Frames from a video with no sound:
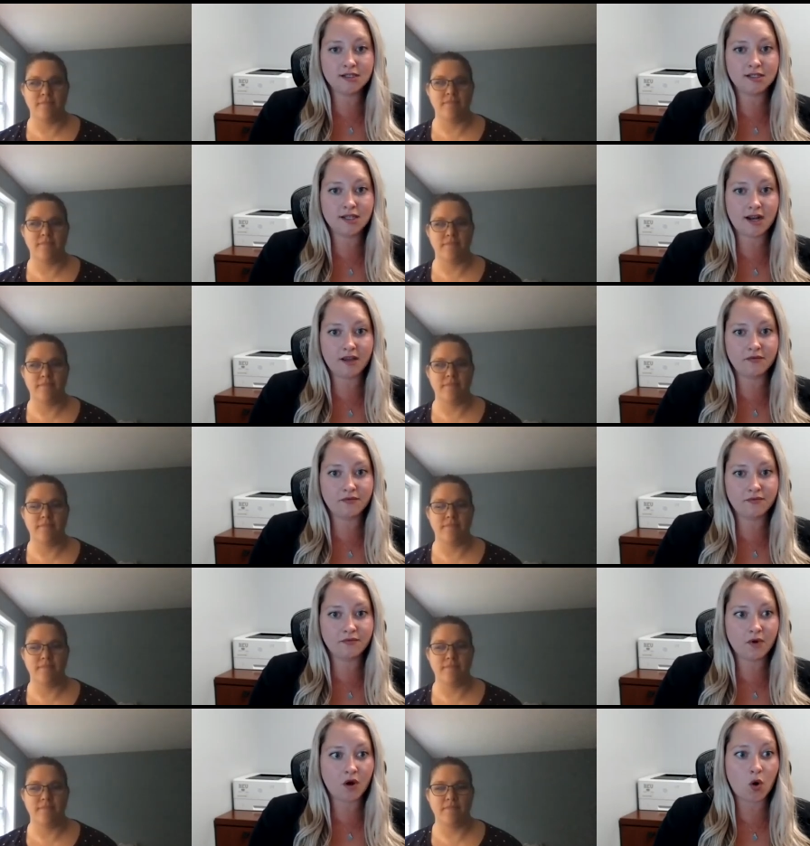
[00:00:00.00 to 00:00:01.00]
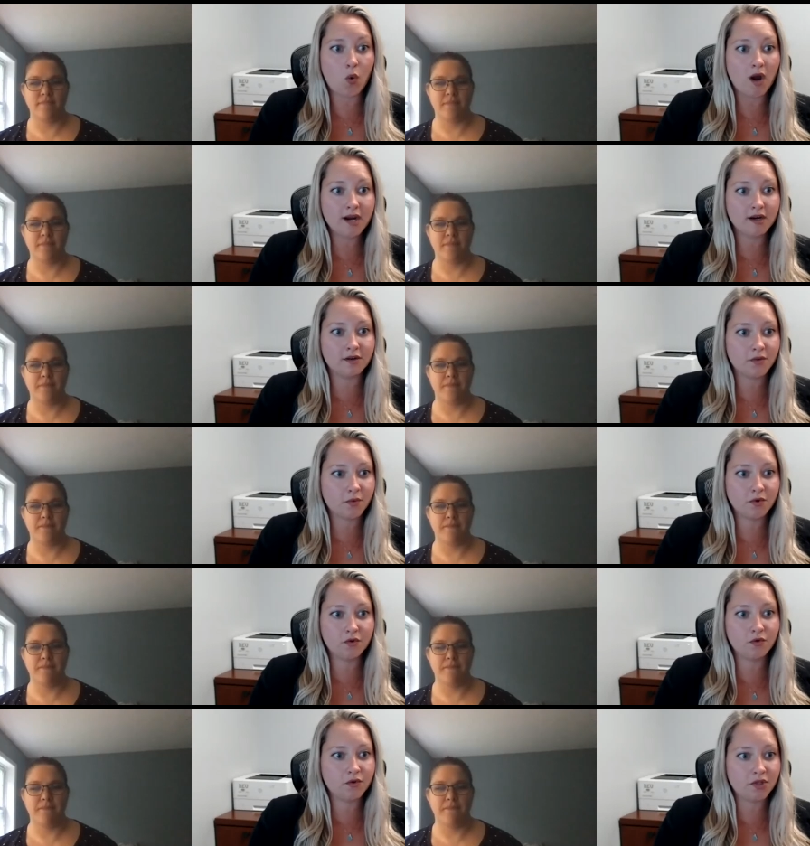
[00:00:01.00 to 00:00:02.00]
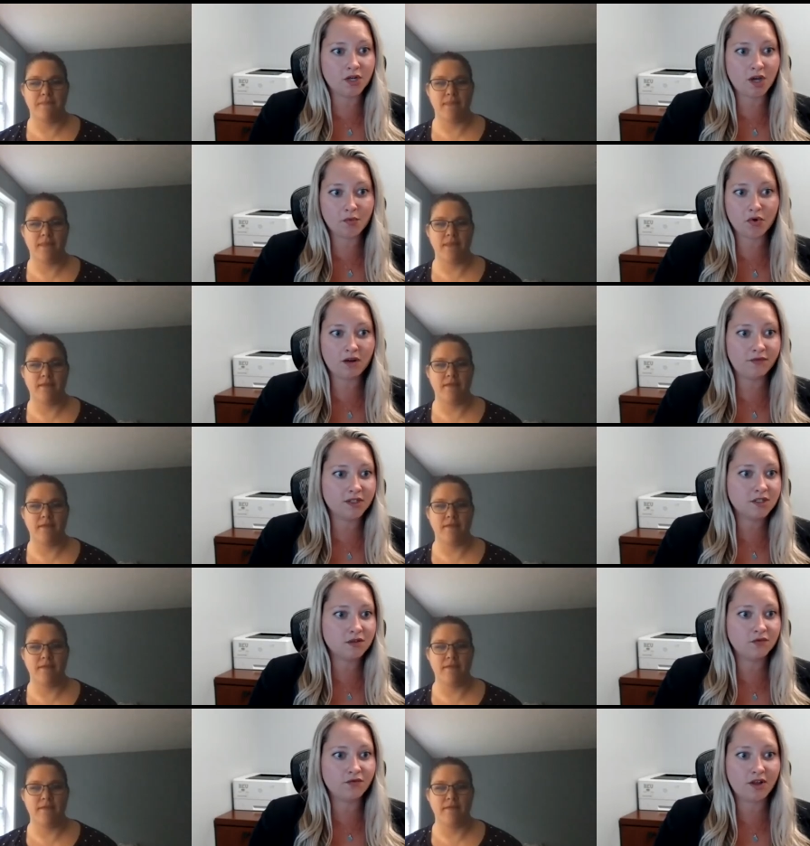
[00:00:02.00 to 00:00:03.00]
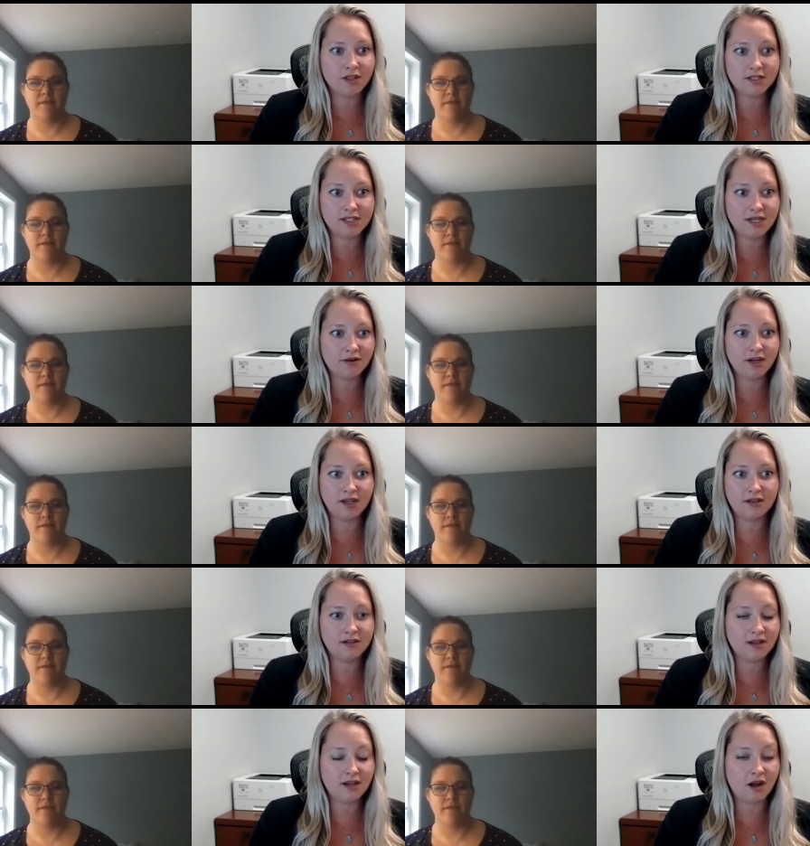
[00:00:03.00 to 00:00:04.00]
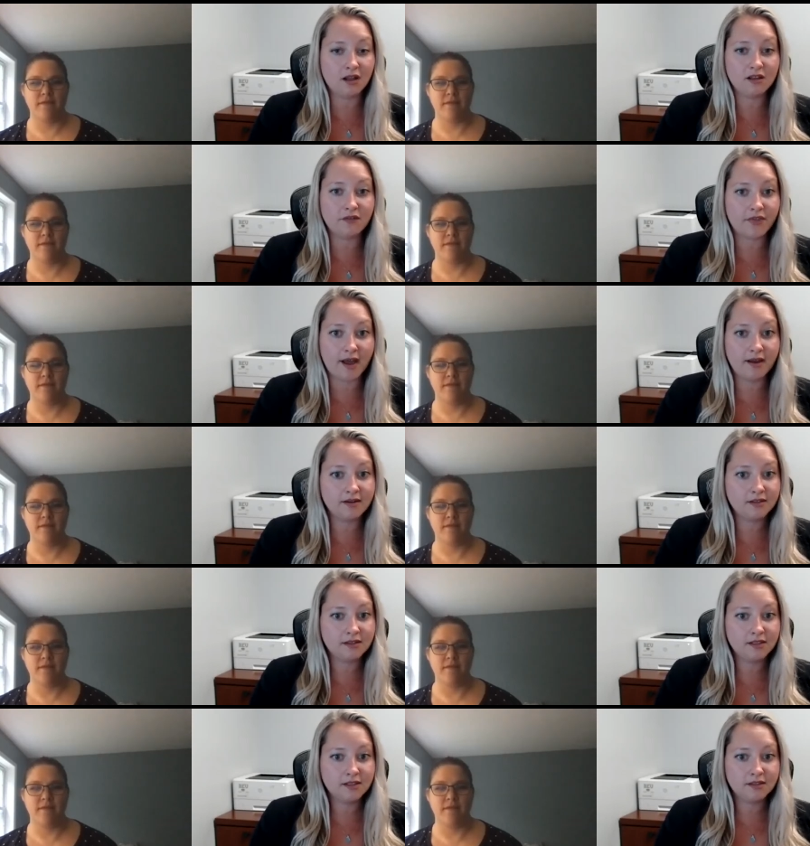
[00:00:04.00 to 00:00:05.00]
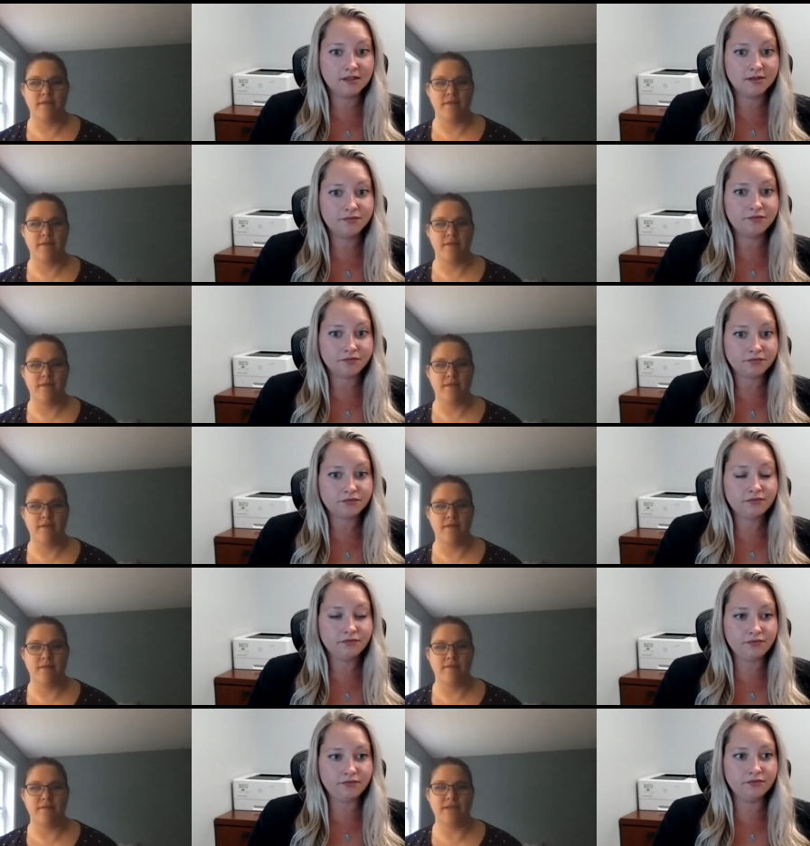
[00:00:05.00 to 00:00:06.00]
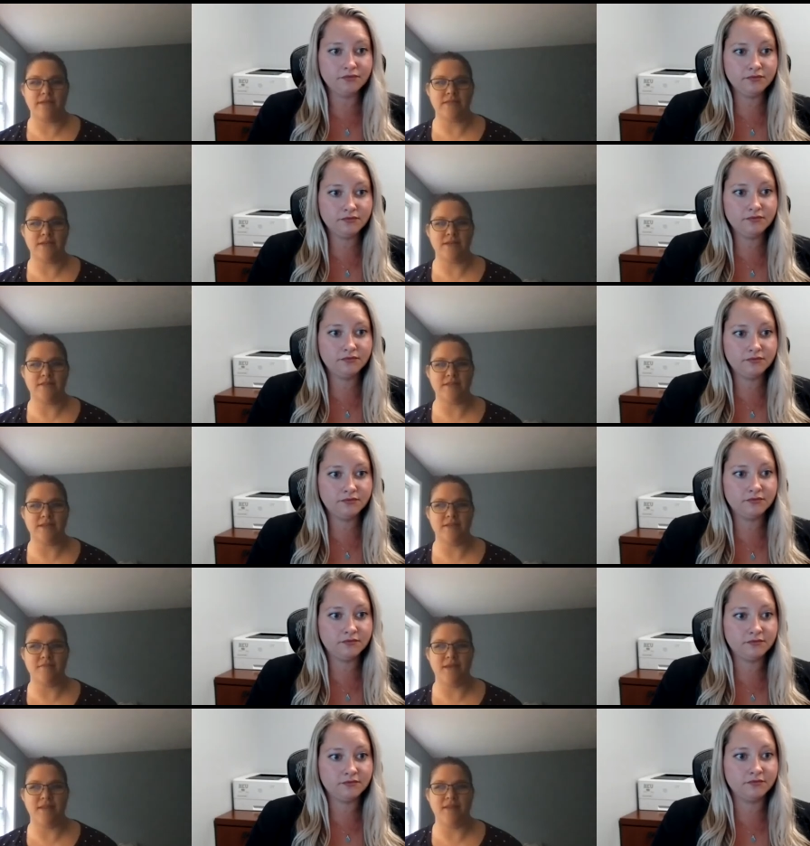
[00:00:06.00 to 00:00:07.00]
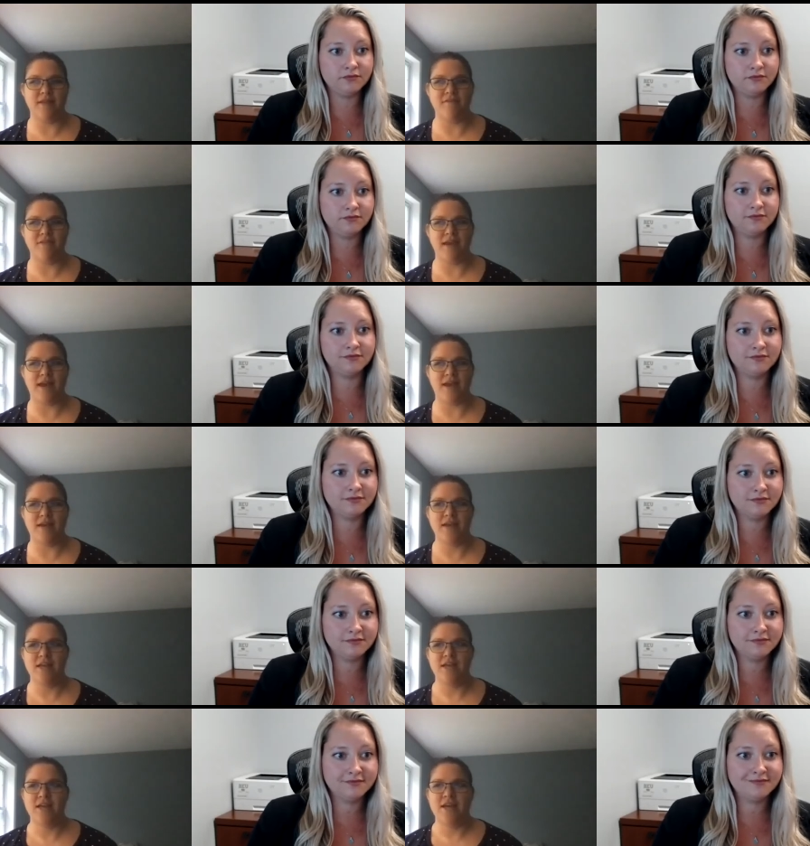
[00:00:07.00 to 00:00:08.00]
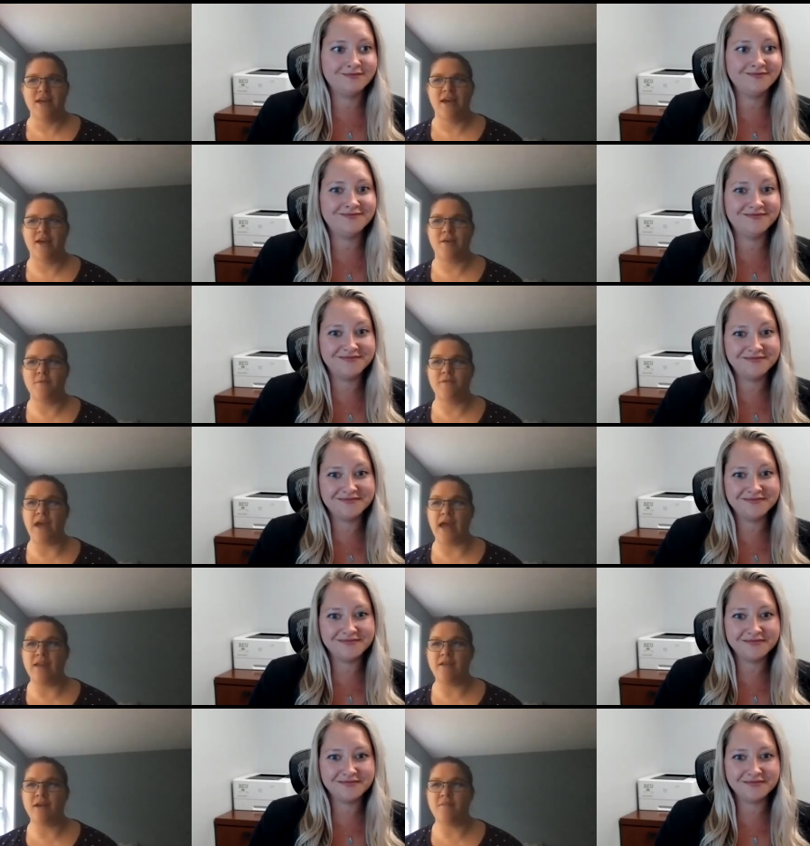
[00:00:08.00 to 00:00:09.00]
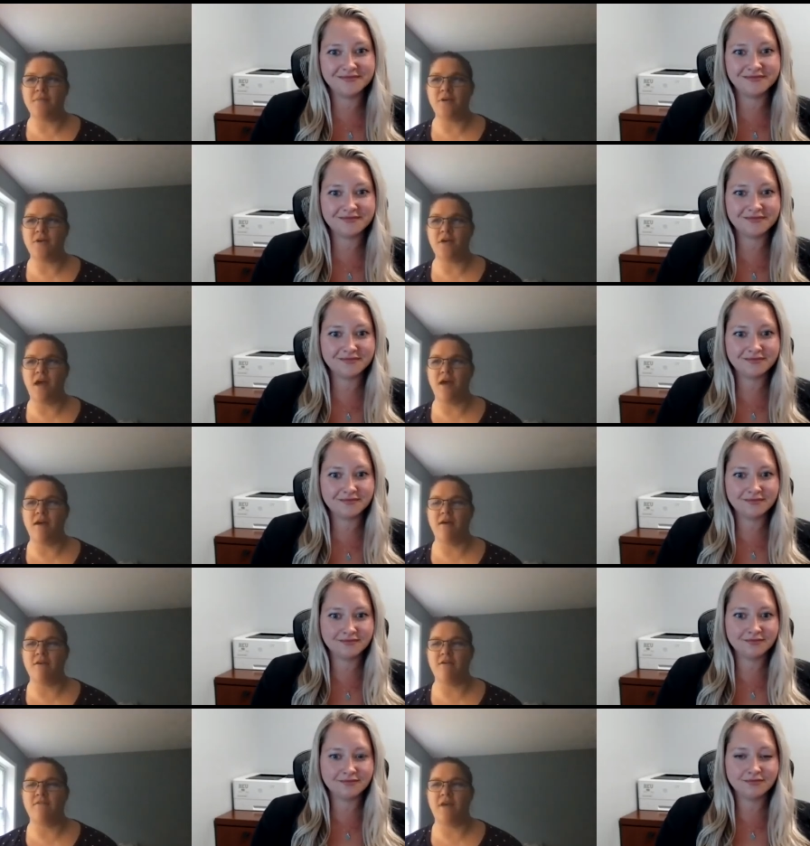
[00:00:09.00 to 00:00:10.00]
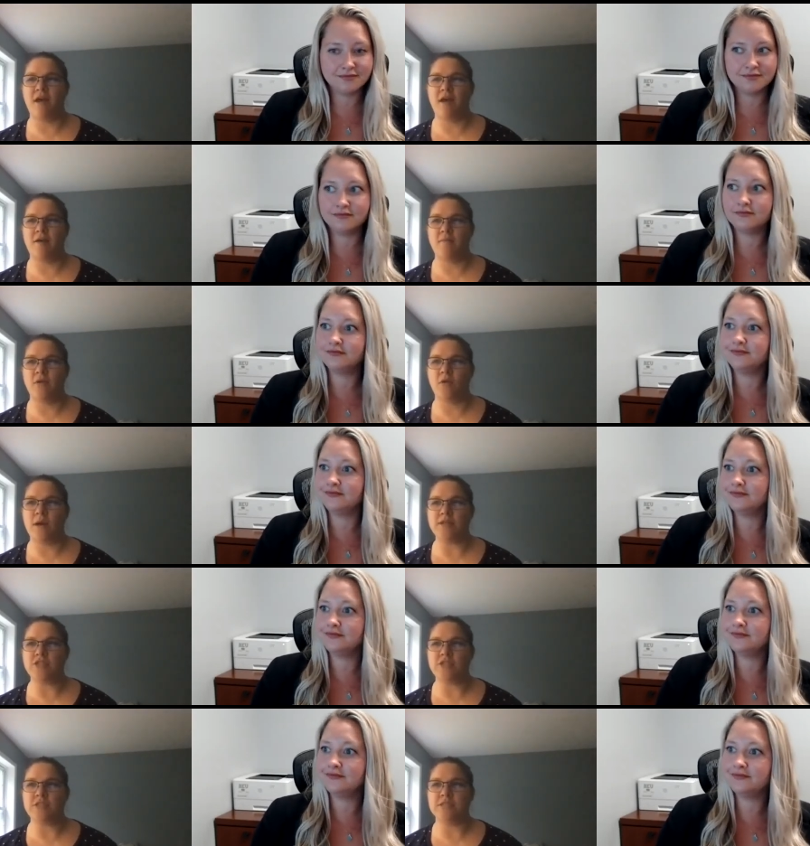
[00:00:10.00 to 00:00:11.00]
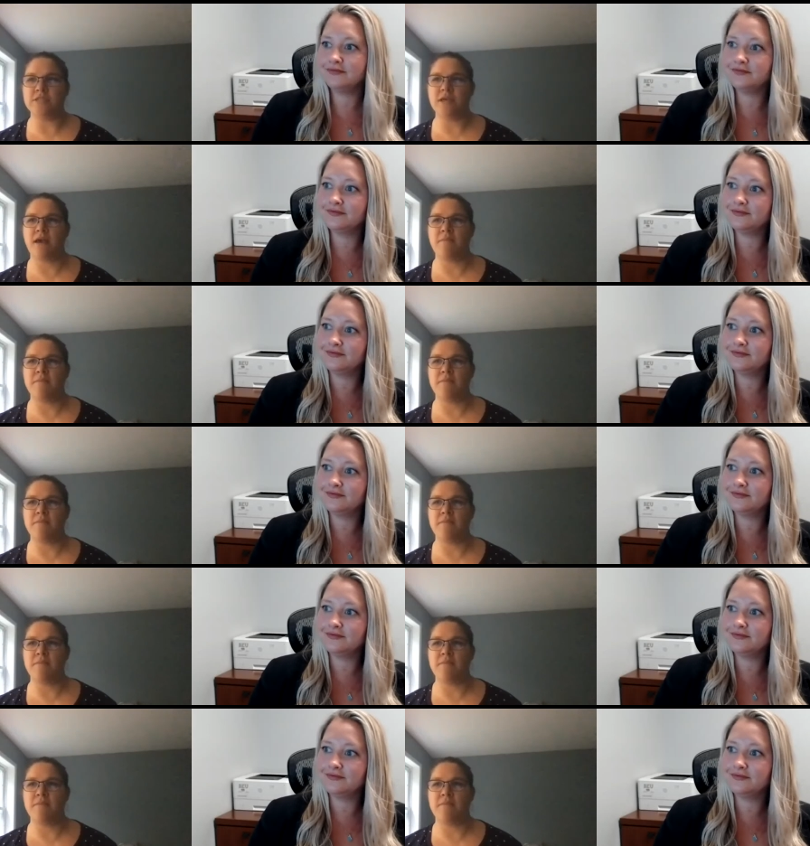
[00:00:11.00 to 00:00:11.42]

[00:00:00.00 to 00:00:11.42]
Speaker 1: skills that I've acquired through the nonprofits, through volunteering, and, and all of that.
Speaker 2: That's awesome. I love that. Um, we've had a couple of um, questions come